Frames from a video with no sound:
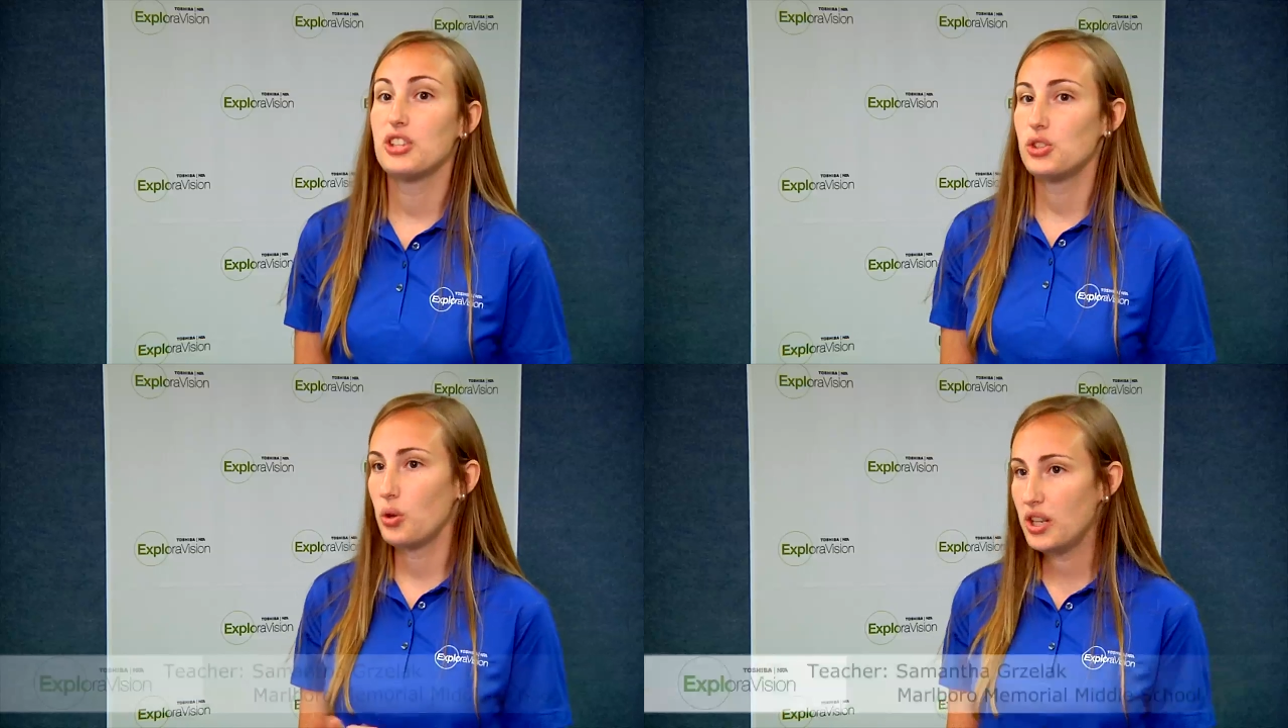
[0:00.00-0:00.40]
the
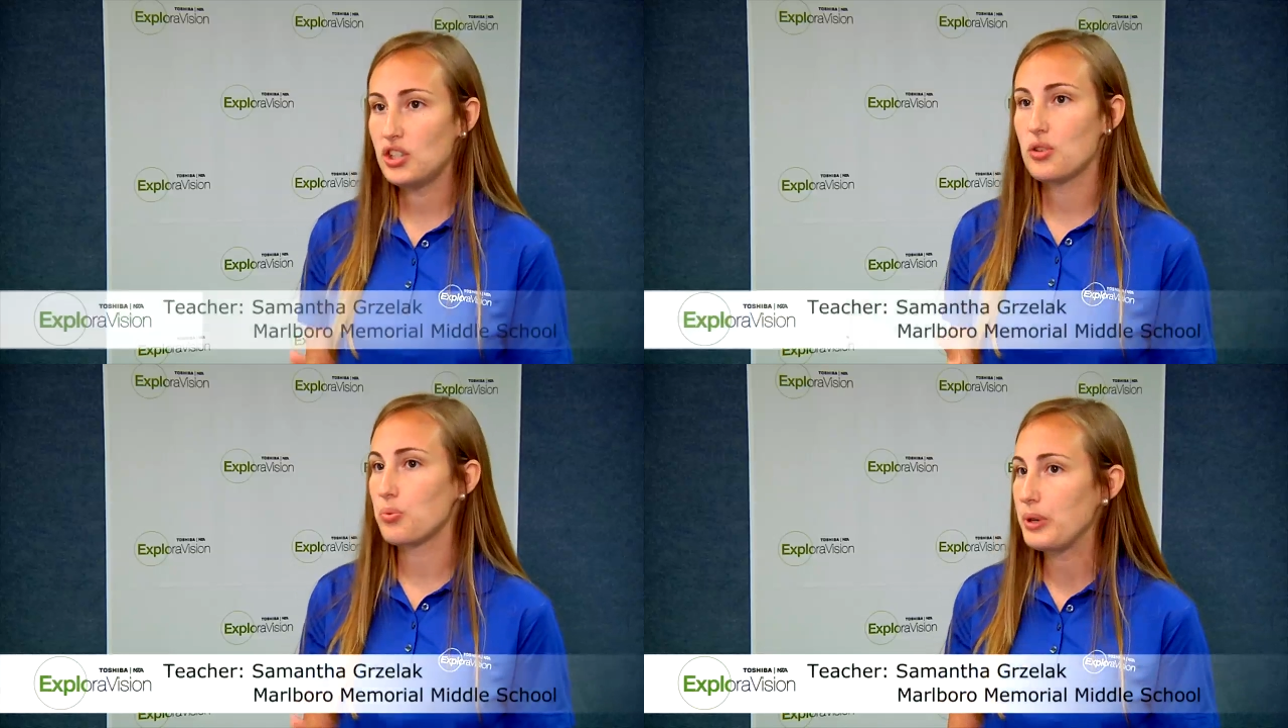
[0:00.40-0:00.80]

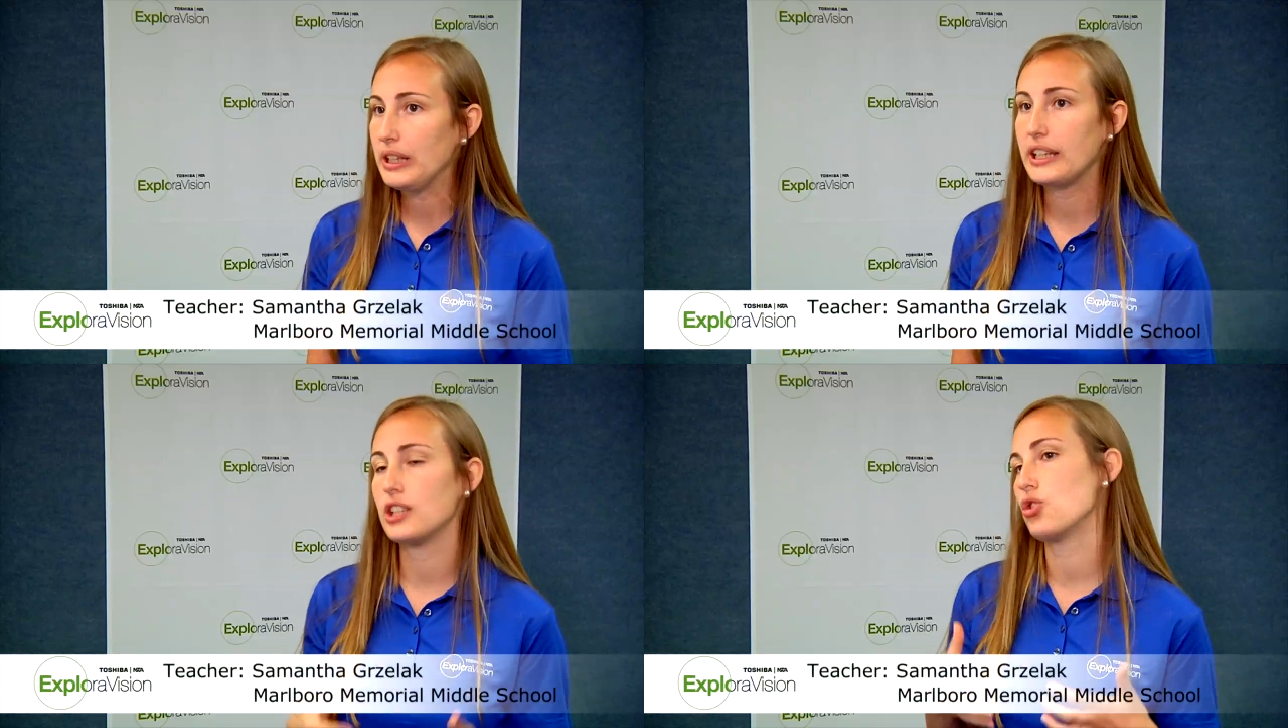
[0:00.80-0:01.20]
students are
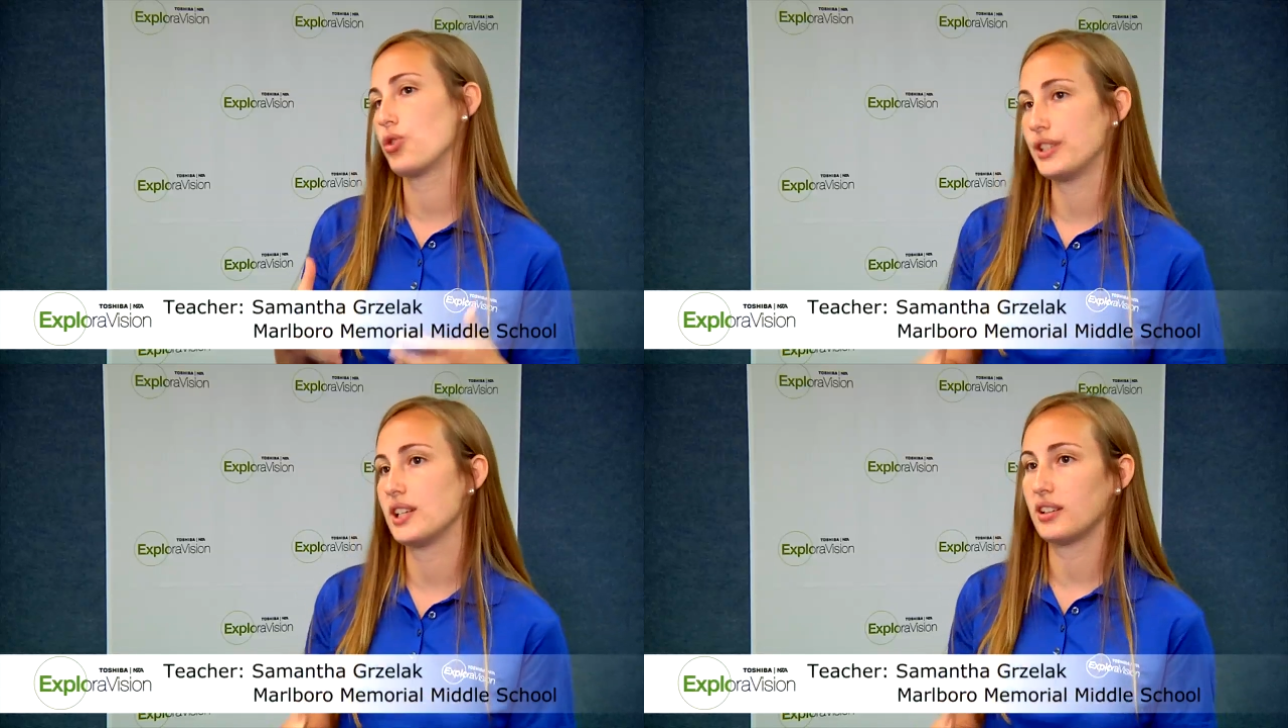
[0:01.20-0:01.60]
really
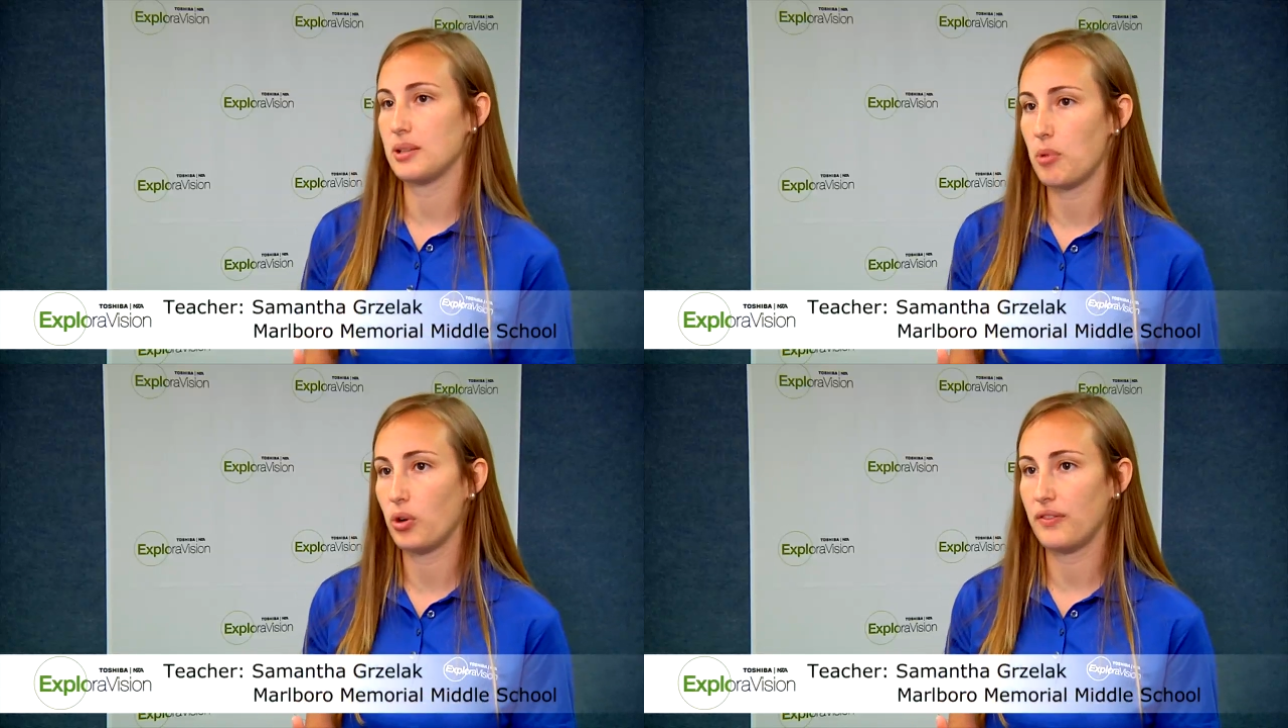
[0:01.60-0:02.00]
intrinsically
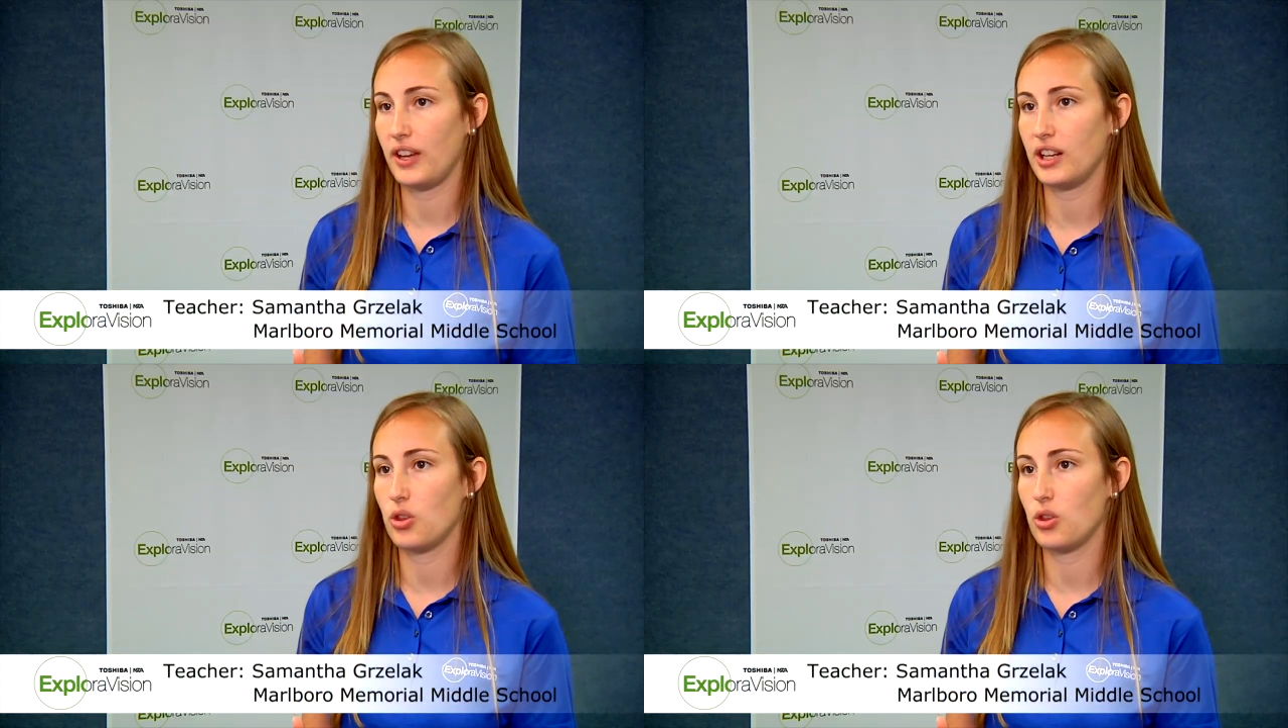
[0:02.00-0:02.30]
motivated,